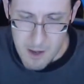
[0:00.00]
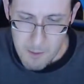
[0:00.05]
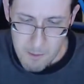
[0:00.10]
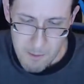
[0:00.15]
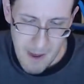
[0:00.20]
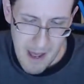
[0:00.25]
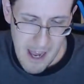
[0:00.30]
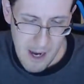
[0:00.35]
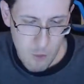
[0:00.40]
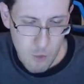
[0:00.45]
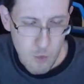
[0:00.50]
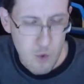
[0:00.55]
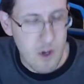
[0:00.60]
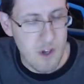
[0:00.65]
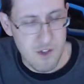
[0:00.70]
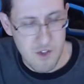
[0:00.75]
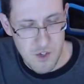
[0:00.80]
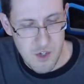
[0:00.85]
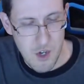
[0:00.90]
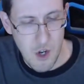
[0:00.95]
back with
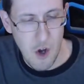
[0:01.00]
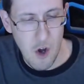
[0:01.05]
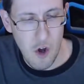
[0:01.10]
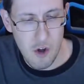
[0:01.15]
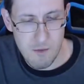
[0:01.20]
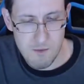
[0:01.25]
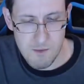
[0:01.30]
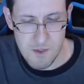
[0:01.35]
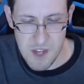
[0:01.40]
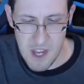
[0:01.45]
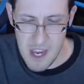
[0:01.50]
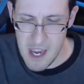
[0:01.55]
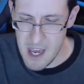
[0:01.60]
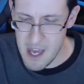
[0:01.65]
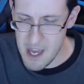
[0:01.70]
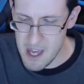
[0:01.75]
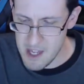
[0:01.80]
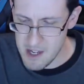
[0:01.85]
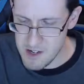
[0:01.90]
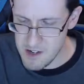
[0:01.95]
Psalms
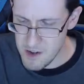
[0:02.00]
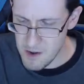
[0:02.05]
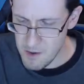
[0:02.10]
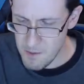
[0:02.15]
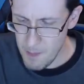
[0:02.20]
and